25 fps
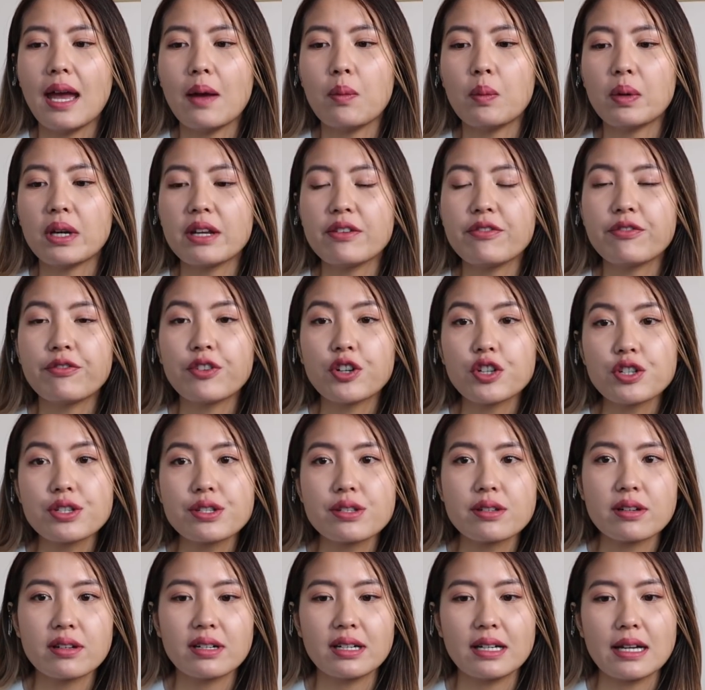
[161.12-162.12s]
And when I
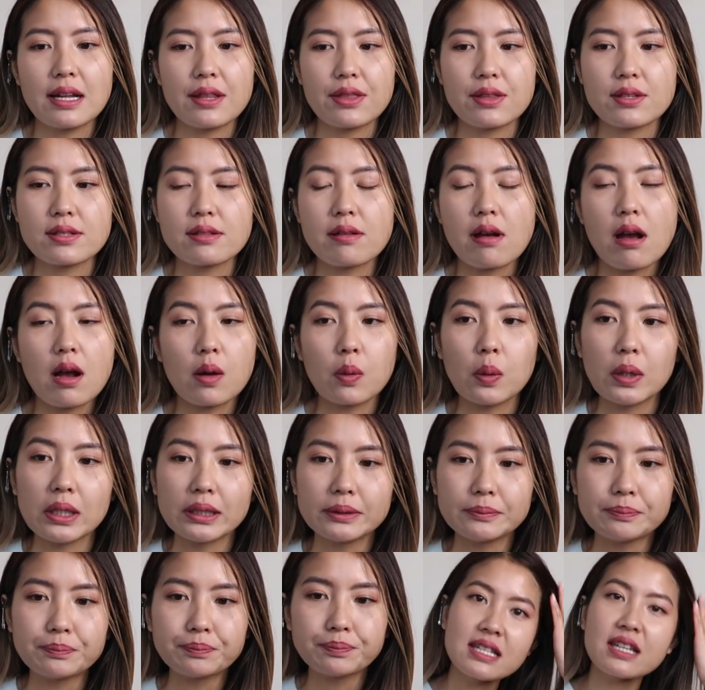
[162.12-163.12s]
first started at this
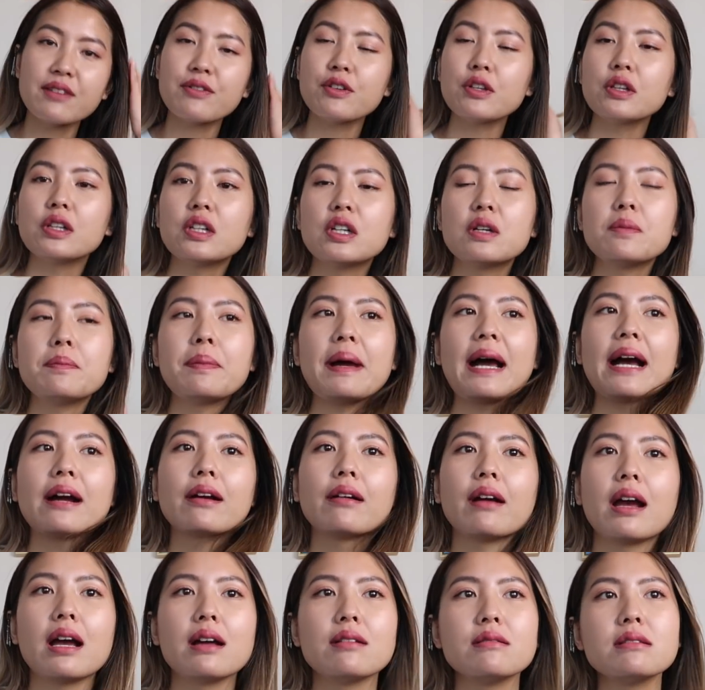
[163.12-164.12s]
Hagwon, to give you a little
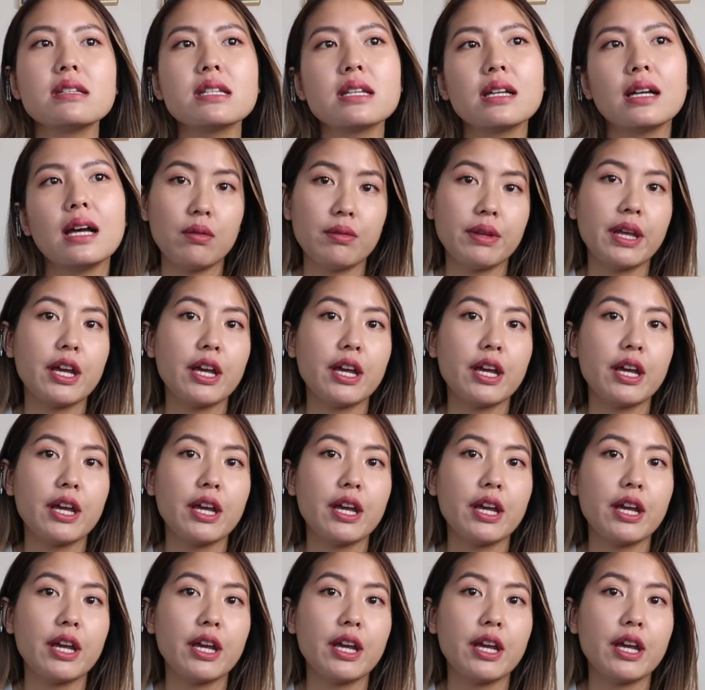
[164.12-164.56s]
background,